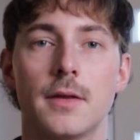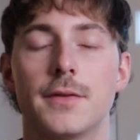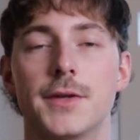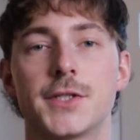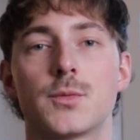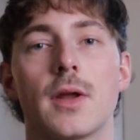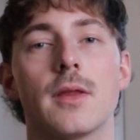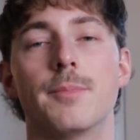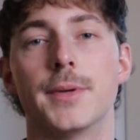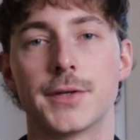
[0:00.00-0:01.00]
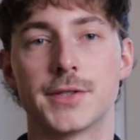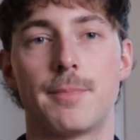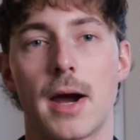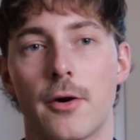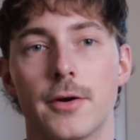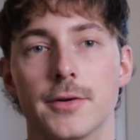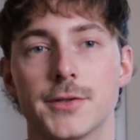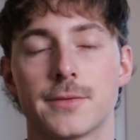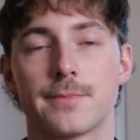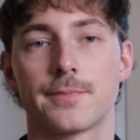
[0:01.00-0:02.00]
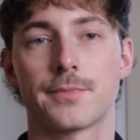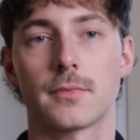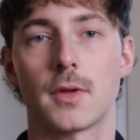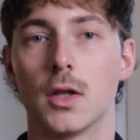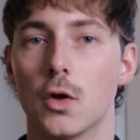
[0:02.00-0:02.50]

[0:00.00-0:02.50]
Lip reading: This is one of the biggest barriers. A